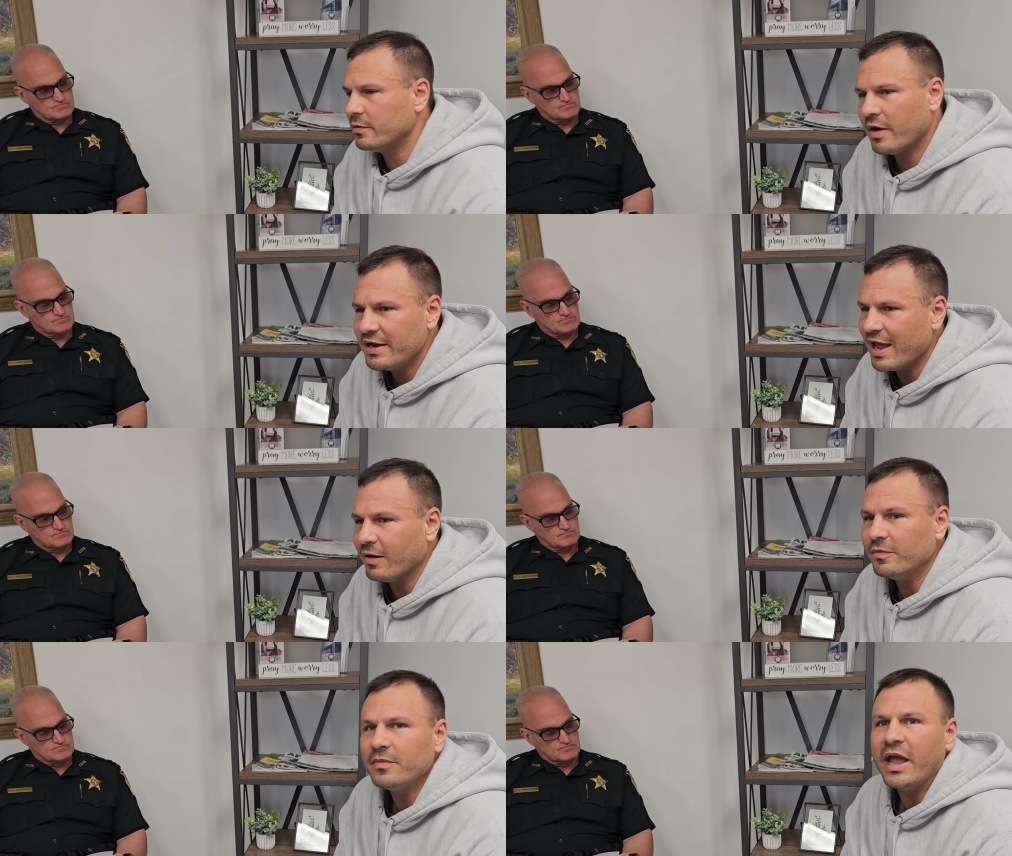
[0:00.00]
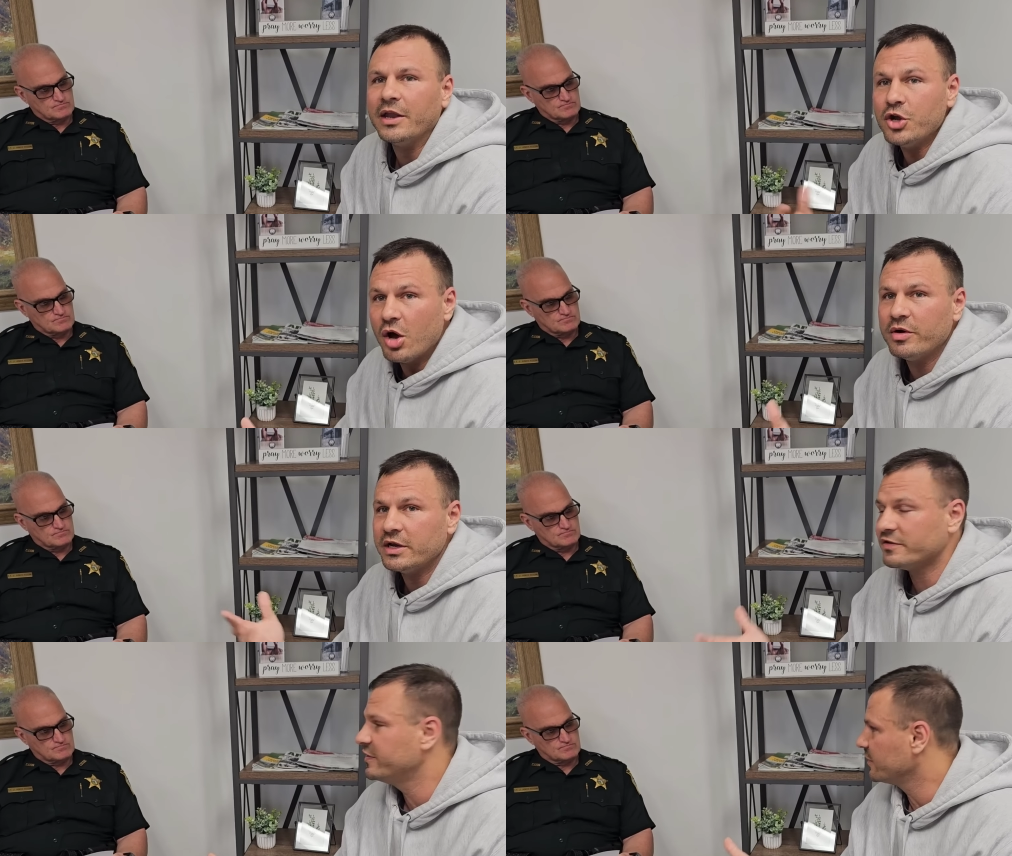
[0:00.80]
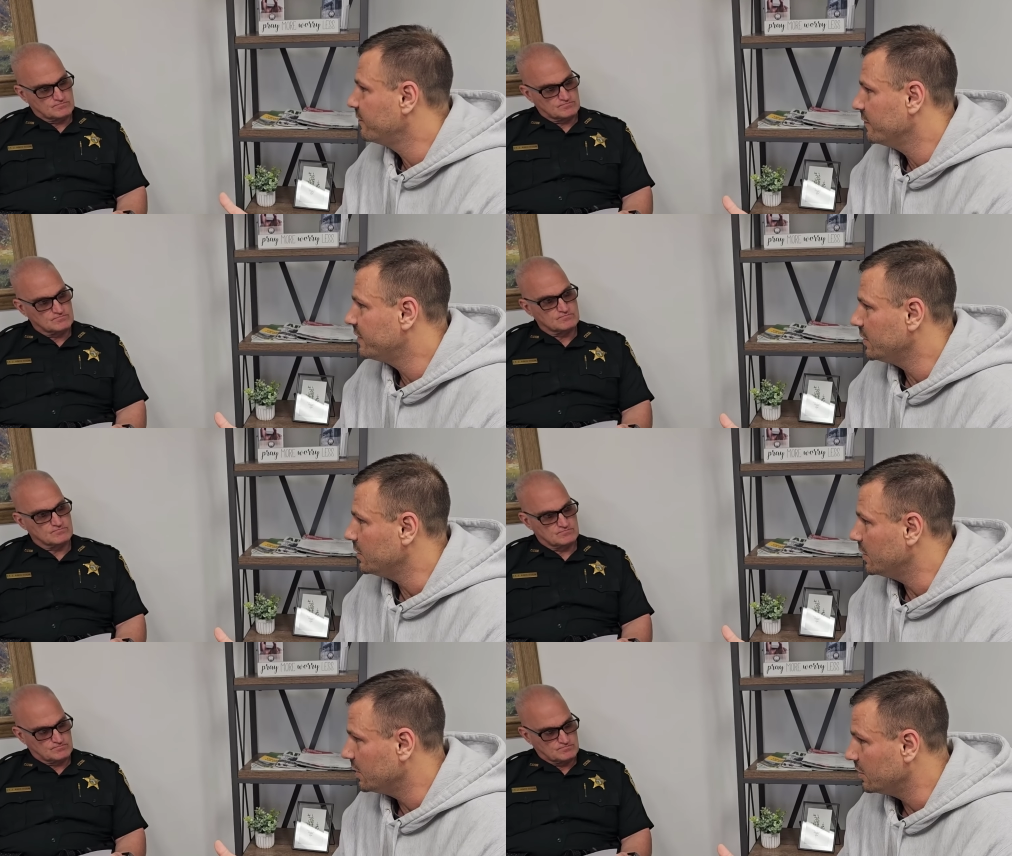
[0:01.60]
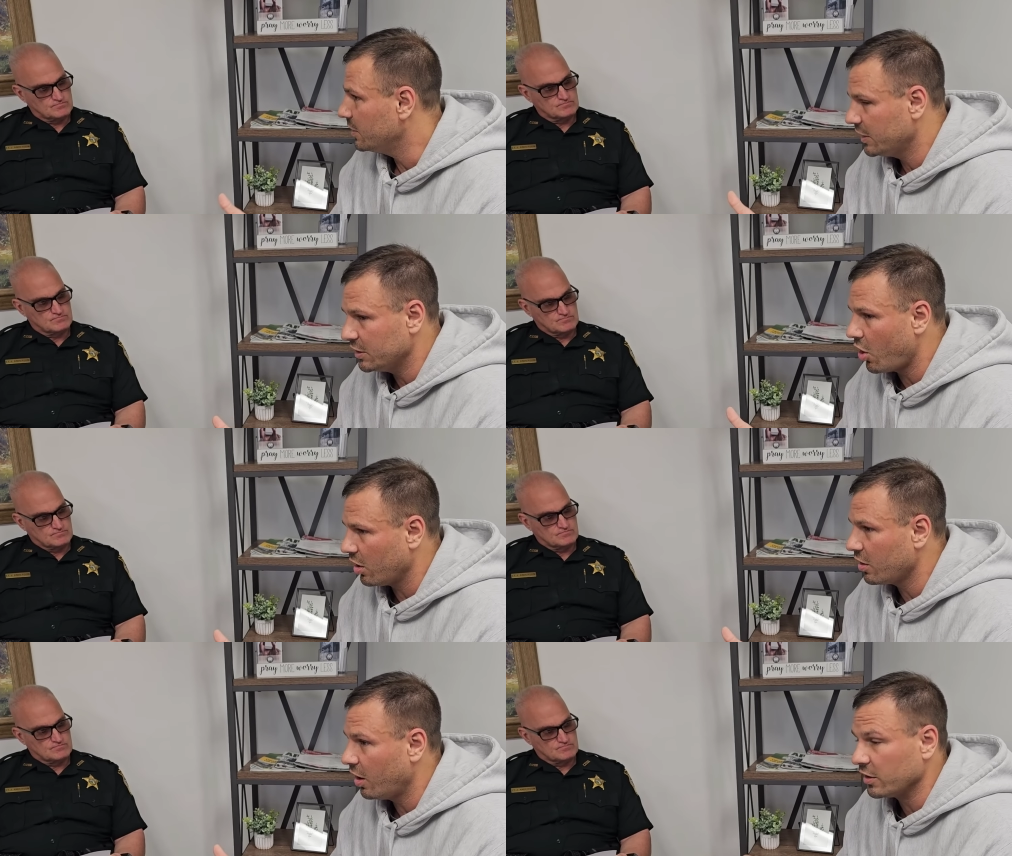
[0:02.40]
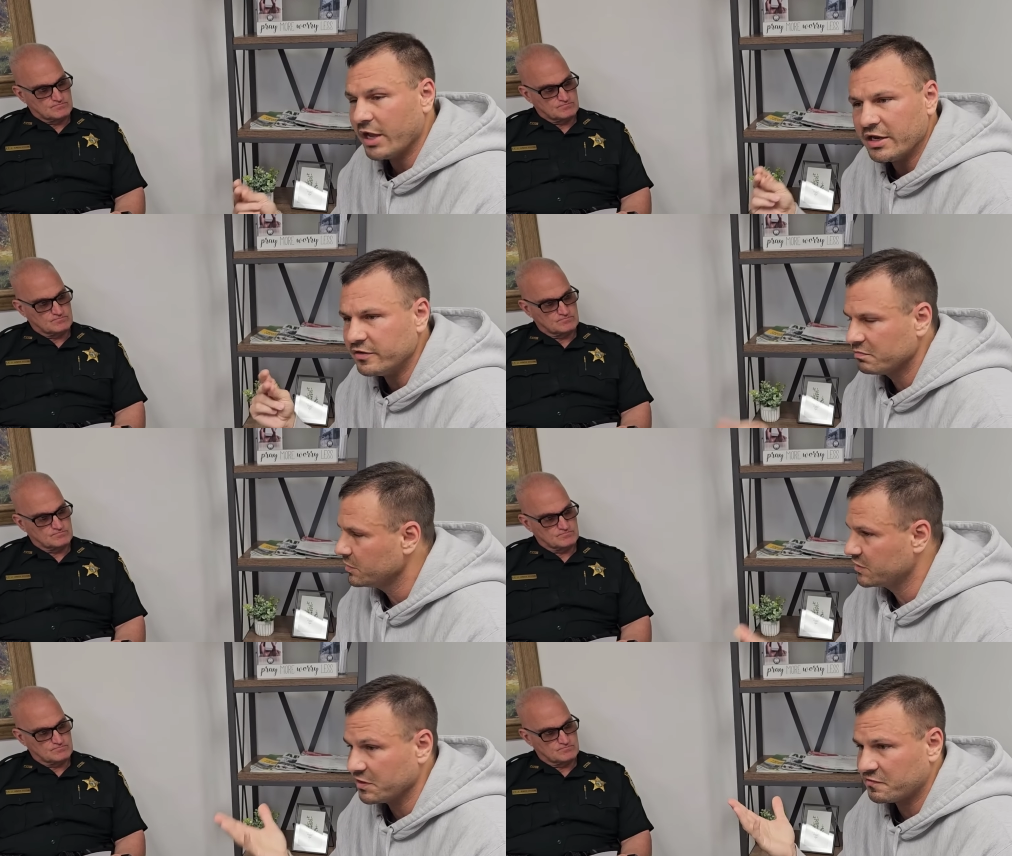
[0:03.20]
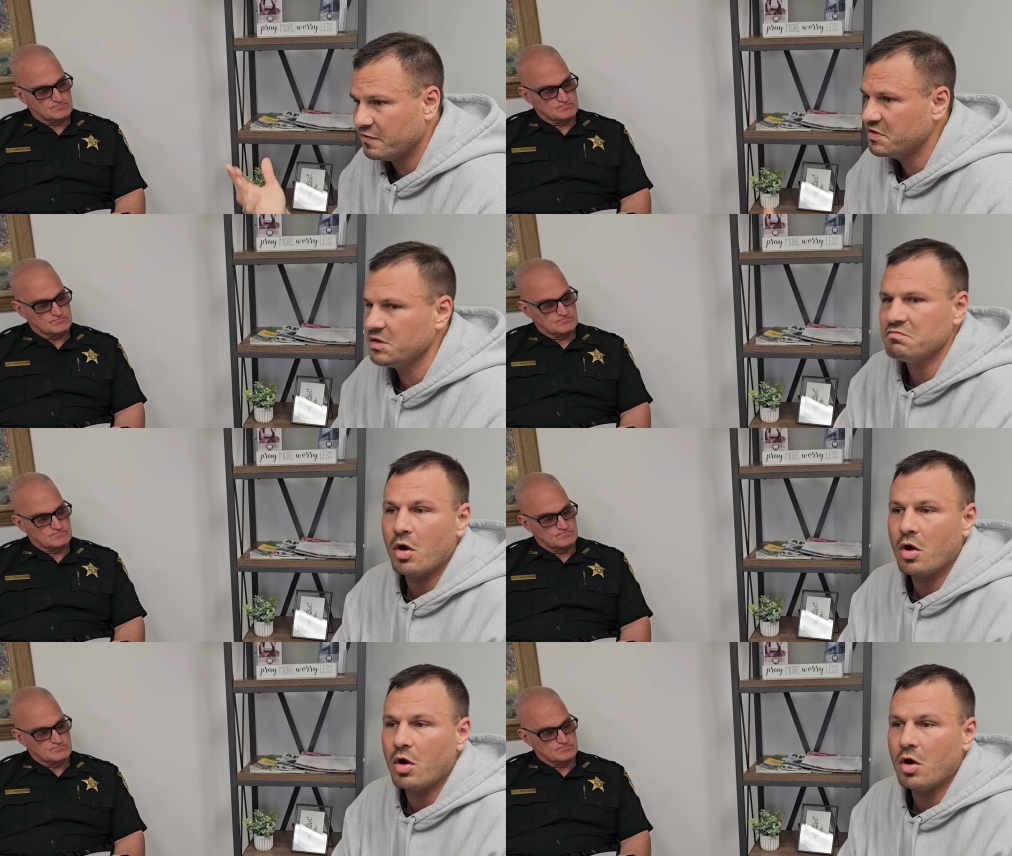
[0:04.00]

Speaker 1: it right now? And knowing it's 6.15 in, in Hong Kong, and he's 6.15.